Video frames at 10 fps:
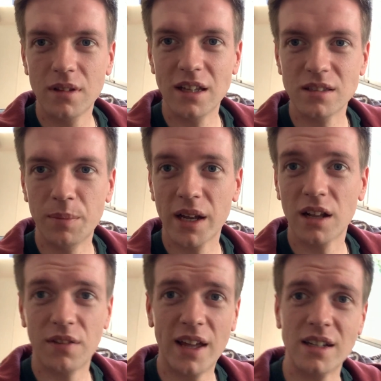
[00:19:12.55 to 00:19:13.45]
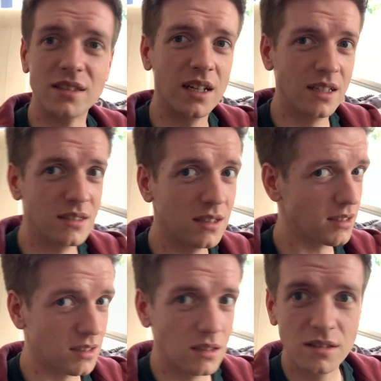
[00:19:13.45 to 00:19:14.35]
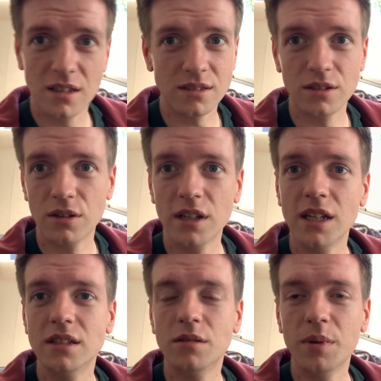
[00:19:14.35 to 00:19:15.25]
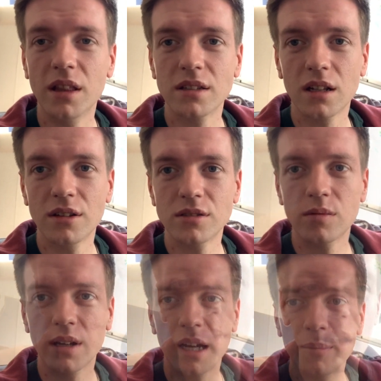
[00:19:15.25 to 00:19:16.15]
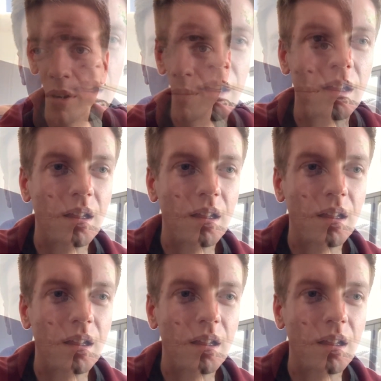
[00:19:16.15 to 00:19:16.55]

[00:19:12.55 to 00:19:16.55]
It's a big enough head as it is. It does not need to be this close to a camera.